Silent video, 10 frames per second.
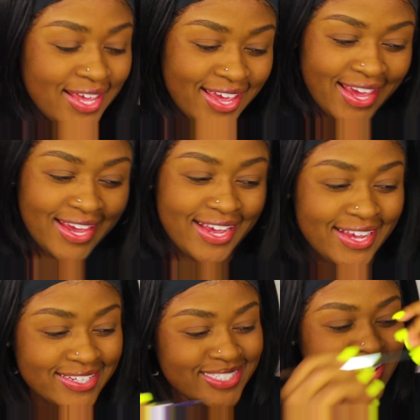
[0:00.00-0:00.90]

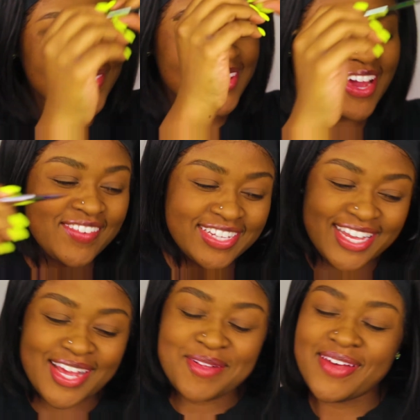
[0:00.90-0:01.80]
Hey, tell me
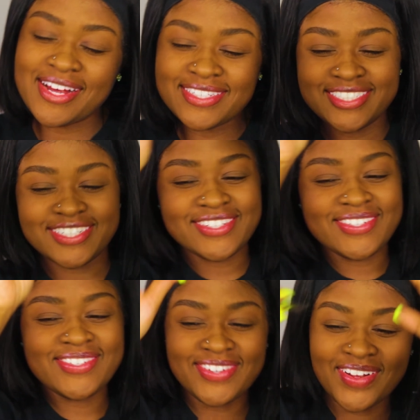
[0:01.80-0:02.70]
everything about
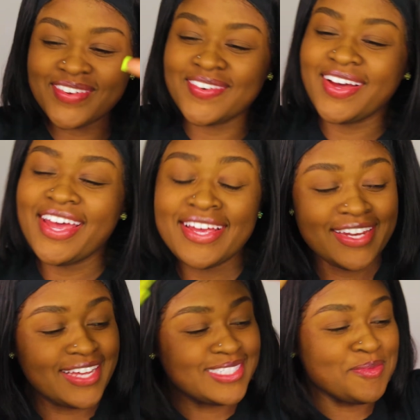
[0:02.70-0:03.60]
you.
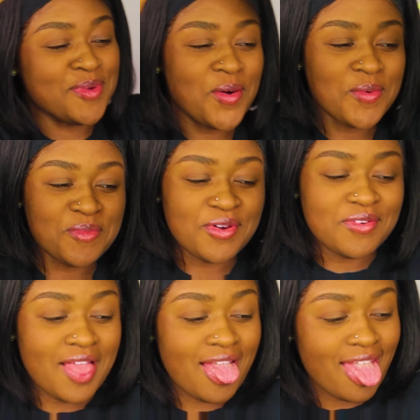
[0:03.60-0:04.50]
That's a bold
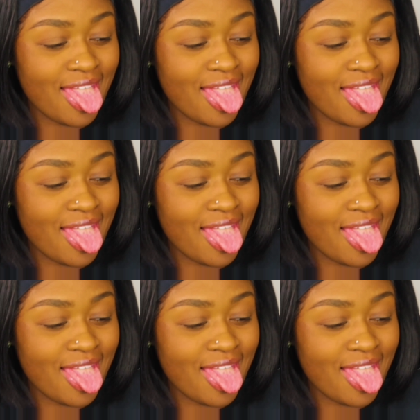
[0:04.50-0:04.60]
move.